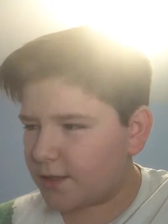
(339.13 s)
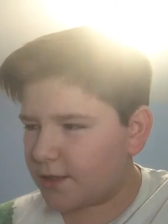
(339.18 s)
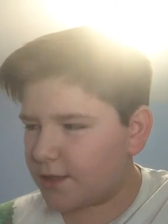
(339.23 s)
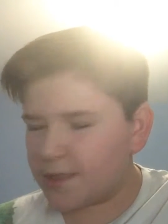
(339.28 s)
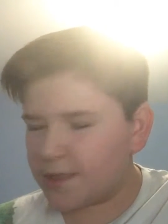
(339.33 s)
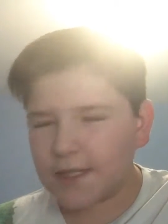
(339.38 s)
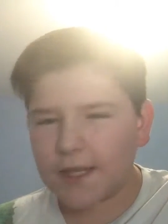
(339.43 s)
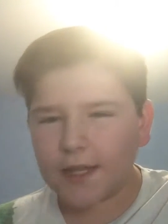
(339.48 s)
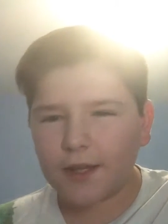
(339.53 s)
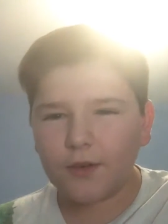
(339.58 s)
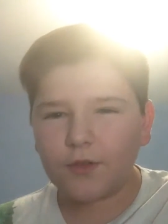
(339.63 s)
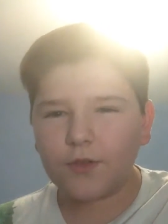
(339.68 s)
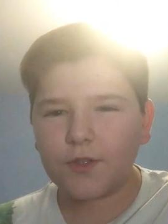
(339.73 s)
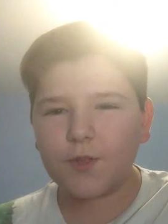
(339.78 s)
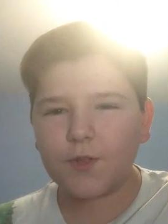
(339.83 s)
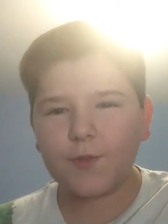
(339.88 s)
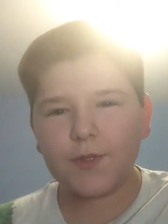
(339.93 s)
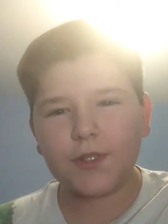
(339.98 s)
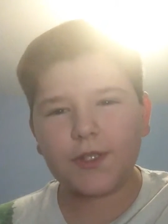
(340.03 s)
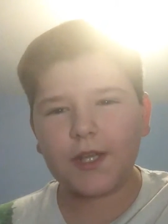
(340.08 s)
Is there a
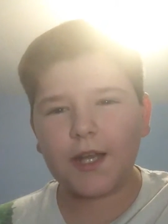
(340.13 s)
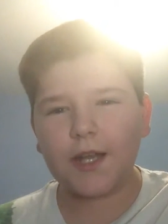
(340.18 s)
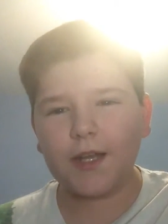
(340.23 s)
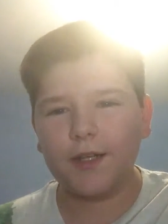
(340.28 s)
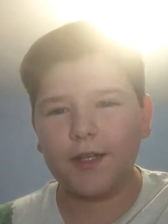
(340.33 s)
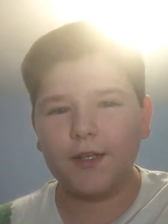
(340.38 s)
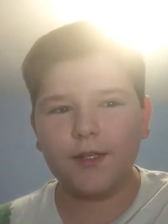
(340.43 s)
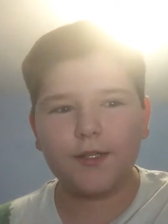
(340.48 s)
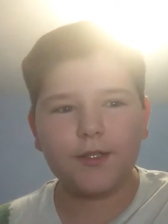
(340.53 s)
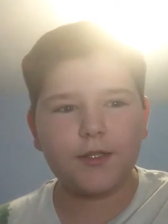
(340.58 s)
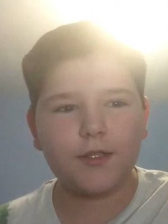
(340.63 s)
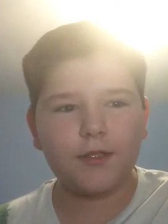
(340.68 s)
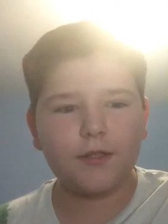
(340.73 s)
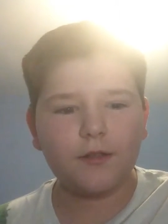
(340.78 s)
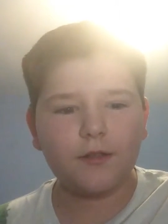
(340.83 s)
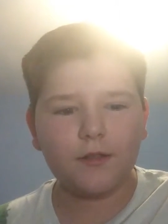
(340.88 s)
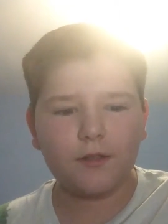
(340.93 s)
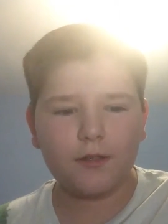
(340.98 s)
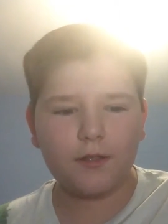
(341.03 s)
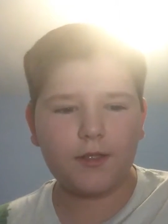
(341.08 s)
Christmas dance?
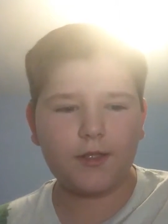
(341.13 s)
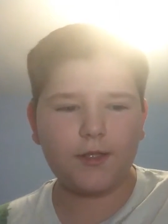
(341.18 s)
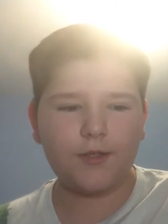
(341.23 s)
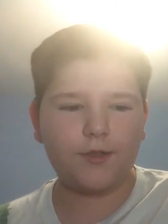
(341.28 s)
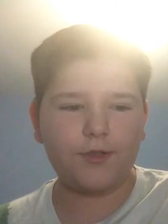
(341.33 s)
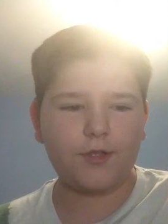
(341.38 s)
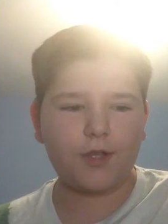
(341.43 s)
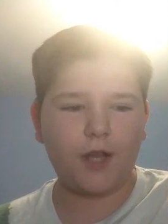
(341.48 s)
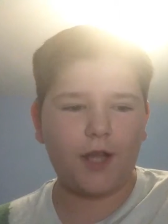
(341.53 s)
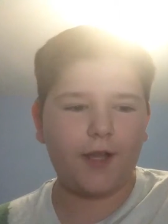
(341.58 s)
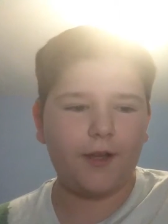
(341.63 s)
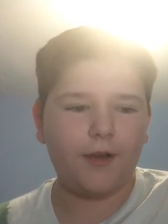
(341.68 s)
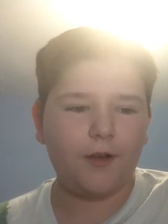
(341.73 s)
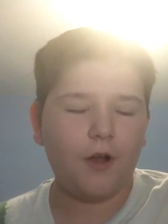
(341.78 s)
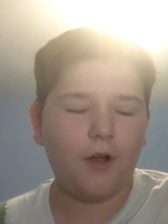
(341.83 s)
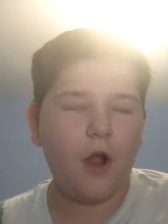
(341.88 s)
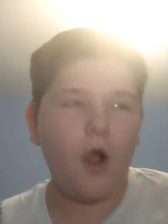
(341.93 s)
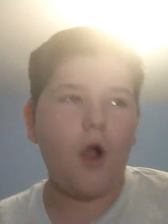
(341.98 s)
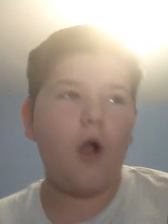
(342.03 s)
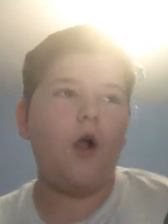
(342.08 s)
Is it just like,
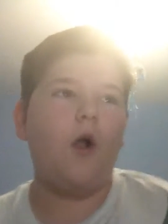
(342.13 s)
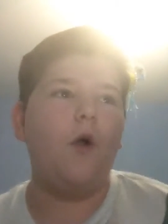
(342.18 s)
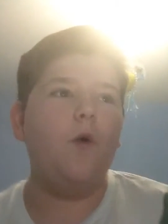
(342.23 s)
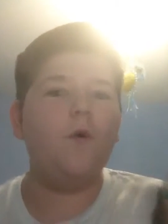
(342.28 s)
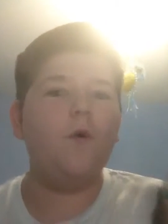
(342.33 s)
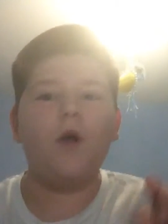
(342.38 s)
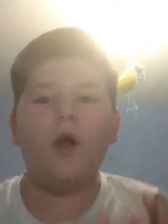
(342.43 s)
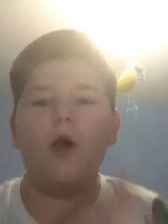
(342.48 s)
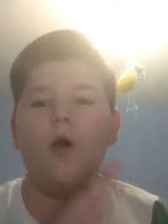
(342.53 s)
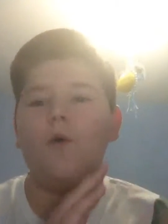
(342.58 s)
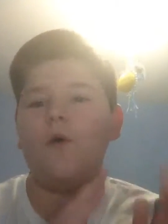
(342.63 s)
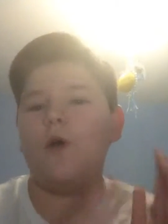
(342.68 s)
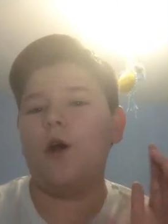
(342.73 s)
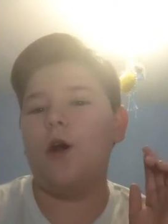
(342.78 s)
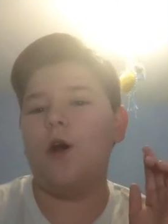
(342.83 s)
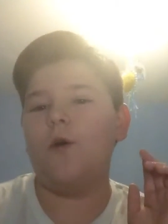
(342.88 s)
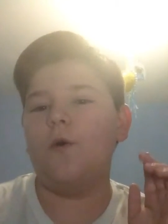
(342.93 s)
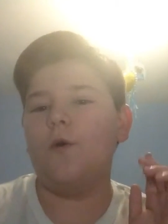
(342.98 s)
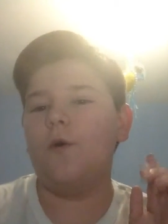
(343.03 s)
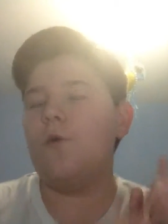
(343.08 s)
ho, ho,
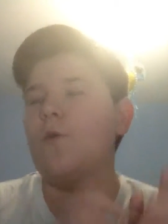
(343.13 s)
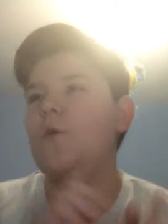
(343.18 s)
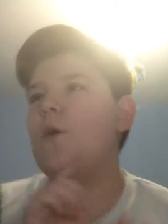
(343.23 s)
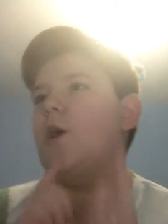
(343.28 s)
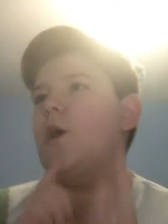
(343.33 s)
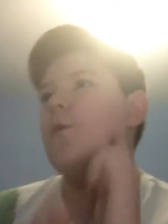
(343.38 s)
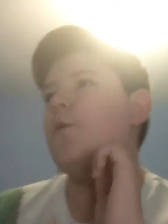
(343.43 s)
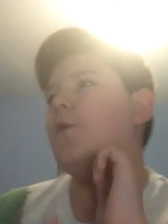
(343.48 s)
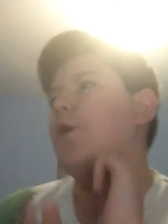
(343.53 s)
ho, ho,